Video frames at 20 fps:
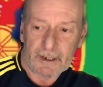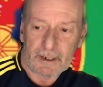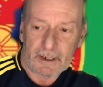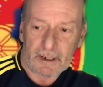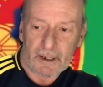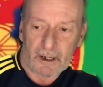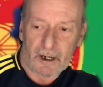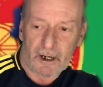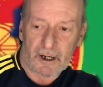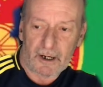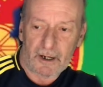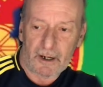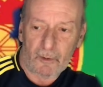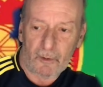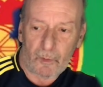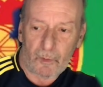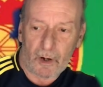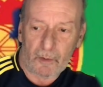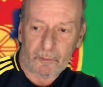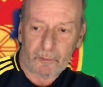
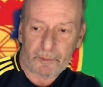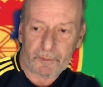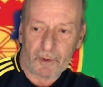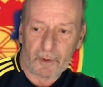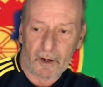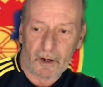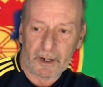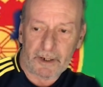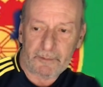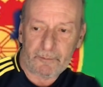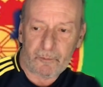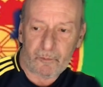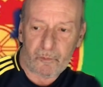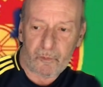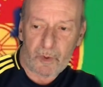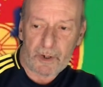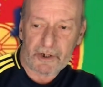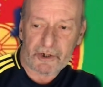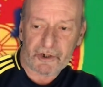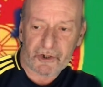I
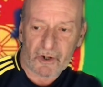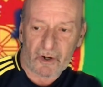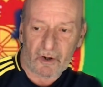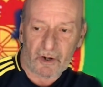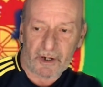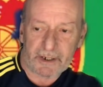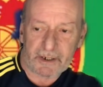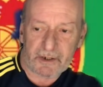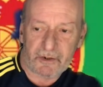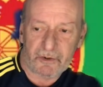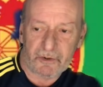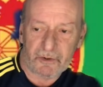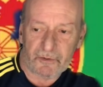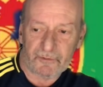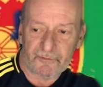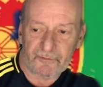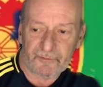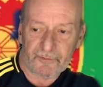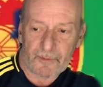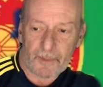wish I could
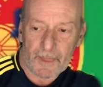have